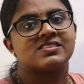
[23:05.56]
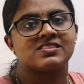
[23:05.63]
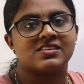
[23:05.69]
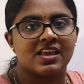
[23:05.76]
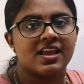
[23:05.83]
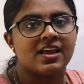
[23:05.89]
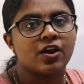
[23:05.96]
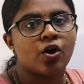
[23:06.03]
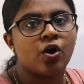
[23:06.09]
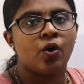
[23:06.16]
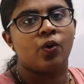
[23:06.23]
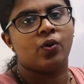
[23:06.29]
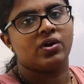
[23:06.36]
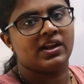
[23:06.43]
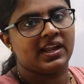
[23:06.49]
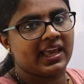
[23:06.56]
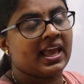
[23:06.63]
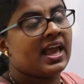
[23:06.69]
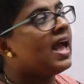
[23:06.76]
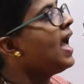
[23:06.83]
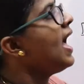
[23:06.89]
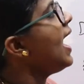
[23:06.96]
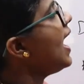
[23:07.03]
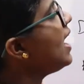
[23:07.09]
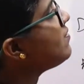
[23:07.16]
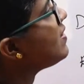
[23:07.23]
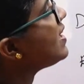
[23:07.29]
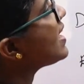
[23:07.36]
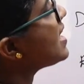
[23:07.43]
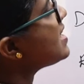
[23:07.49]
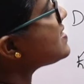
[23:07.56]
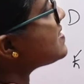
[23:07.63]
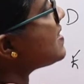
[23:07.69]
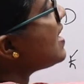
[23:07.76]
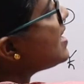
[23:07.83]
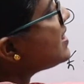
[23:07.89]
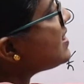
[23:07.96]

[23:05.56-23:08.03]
0 only, and we can see